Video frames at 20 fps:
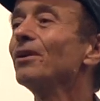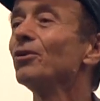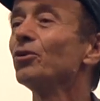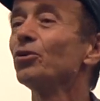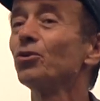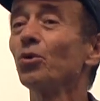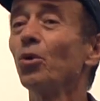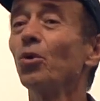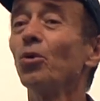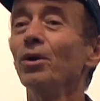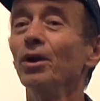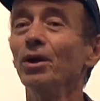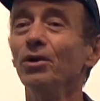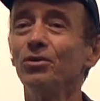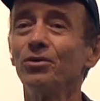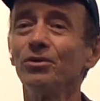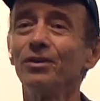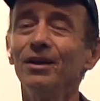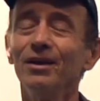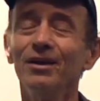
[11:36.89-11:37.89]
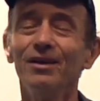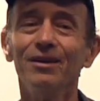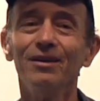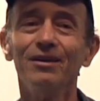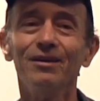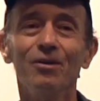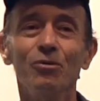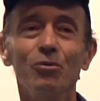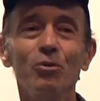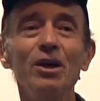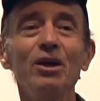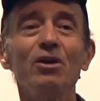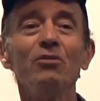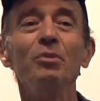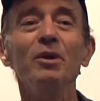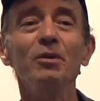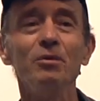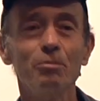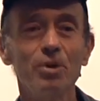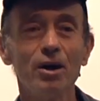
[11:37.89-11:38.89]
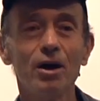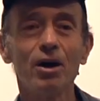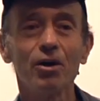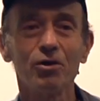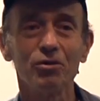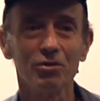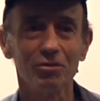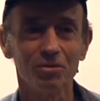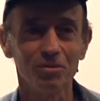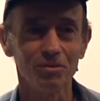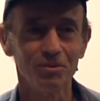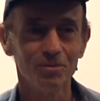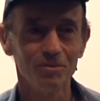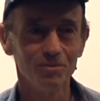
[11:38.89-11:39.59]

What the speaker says: stories that we have been a part of